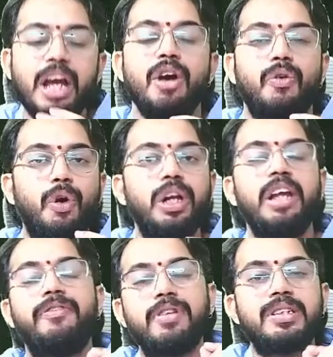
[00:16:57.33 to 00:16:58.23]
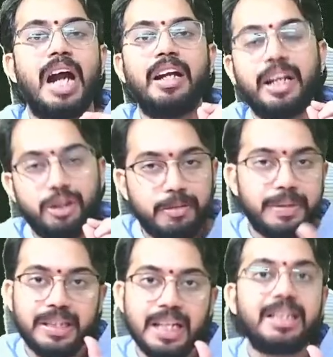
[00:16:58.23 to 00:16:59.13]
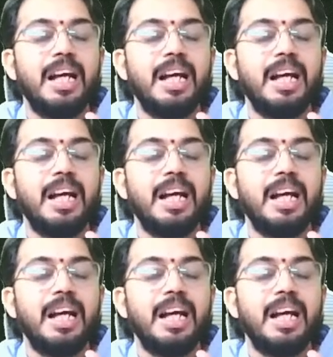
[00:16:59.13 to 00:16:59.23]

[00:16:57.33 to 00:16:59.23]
Only if you start a new business,